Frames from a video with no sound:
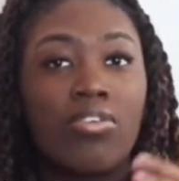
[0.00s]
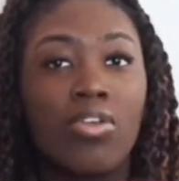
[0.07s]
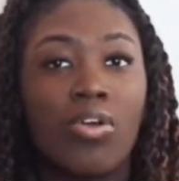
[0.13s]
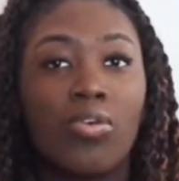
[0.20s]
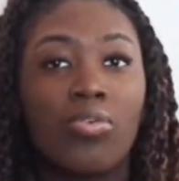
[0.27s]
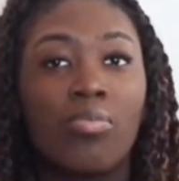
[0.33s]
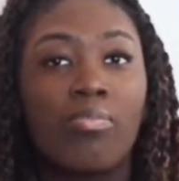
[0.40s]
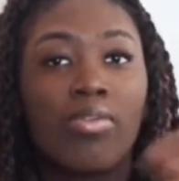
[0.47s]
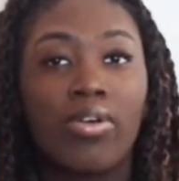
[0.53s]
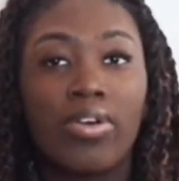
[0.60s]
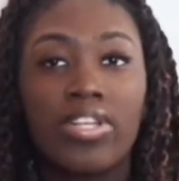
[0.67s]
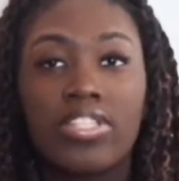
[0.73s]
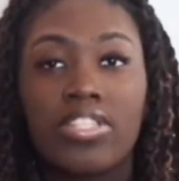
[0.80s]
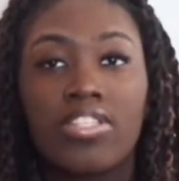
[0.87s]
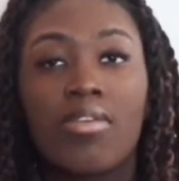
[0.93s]
you know, you blow
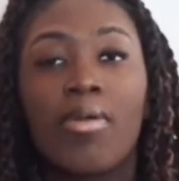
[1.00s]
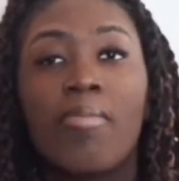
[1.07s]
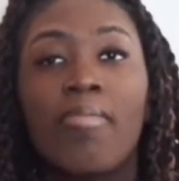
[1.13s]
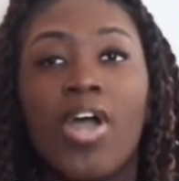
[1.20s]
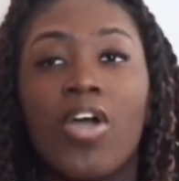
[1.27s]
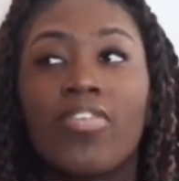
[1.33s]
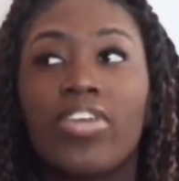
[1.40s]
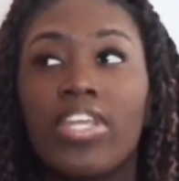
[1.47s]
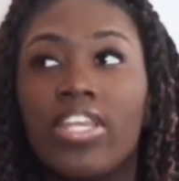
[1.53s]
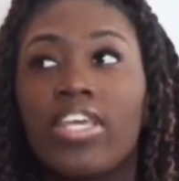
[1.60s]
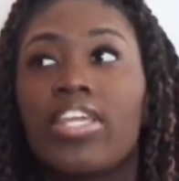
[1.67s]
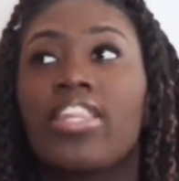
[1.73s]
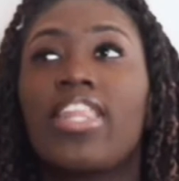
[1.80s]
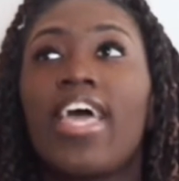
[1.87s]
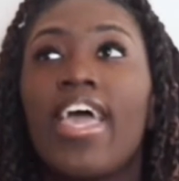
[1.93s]
it into my mouth. He
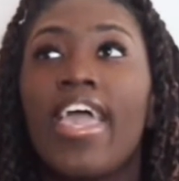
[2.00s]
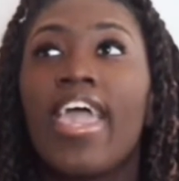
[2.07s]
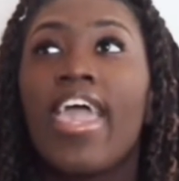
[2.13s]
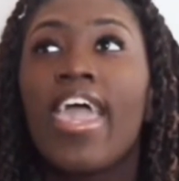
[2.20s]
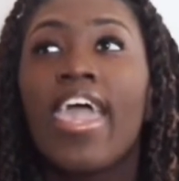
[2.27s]
did that.